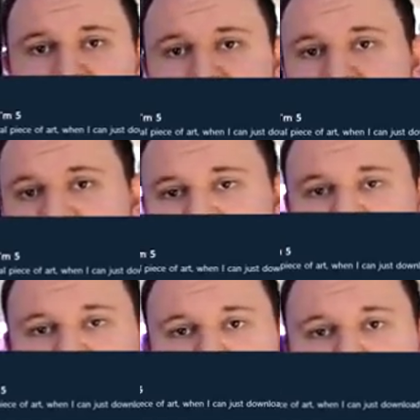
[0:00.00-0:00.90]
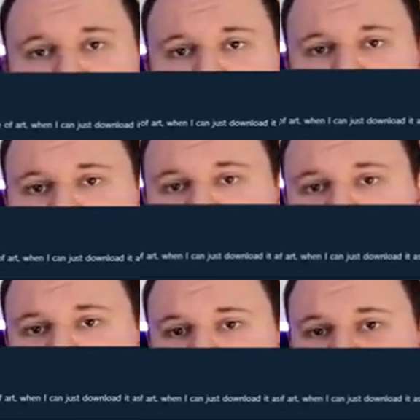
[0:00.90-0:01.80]
from this number of viewers, and
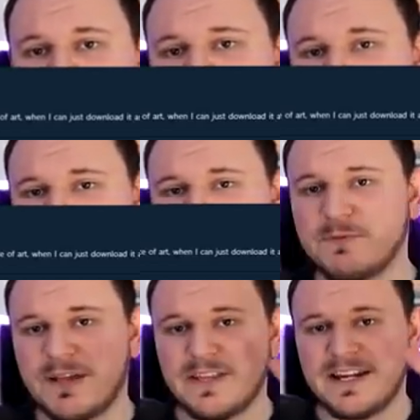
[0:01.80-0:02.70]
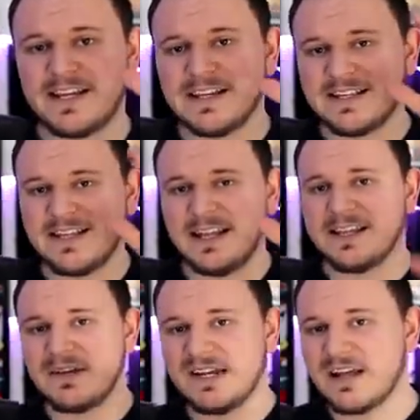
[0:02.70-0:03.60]
I'm just saying it like this without telling
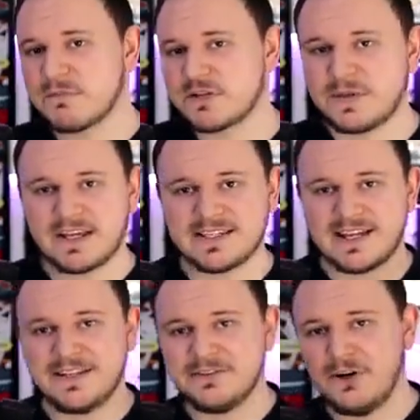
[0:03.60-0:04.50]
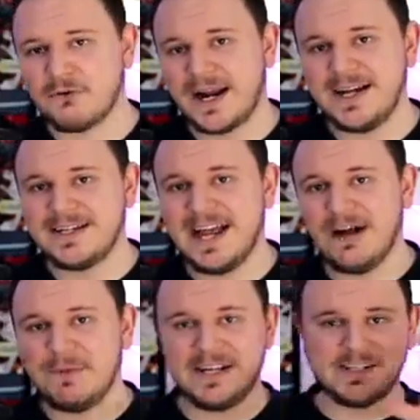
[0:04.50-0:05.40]
you any numbers because I don't know right
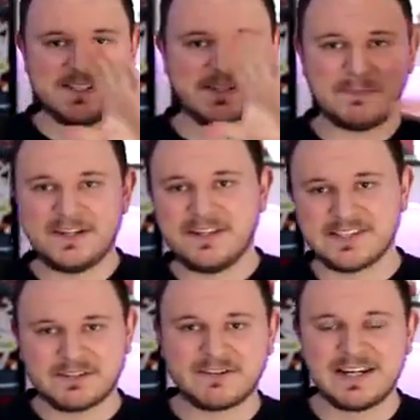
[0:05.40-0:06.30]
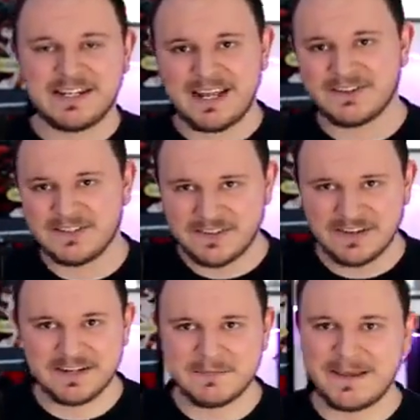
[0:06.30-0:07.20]
now, but I'll just put it on screen later so you're
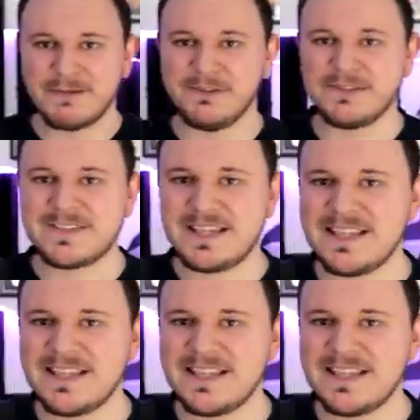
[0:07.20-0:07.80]
going to be able to see